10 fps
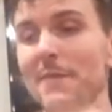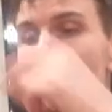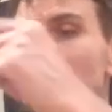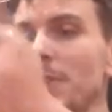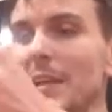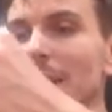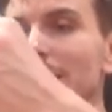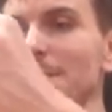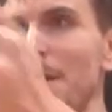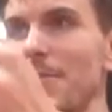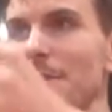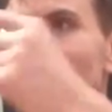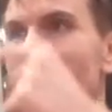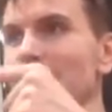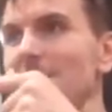you've got the clicks
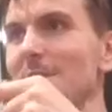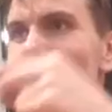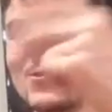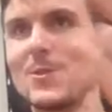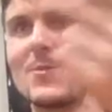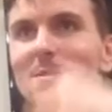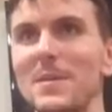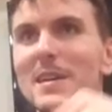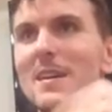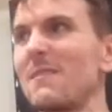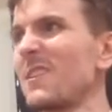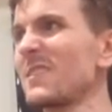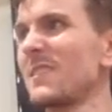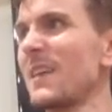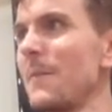method, I to you, you to me,
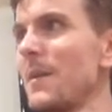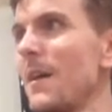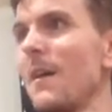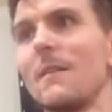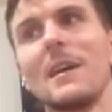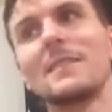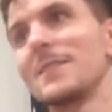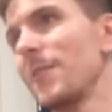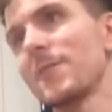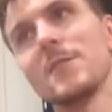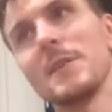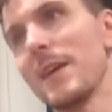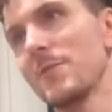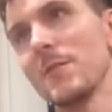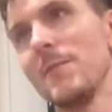us to them, it's not going to be
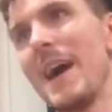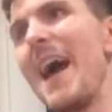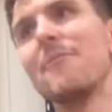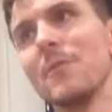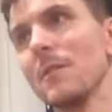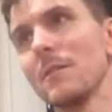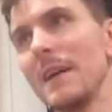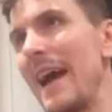extra ever.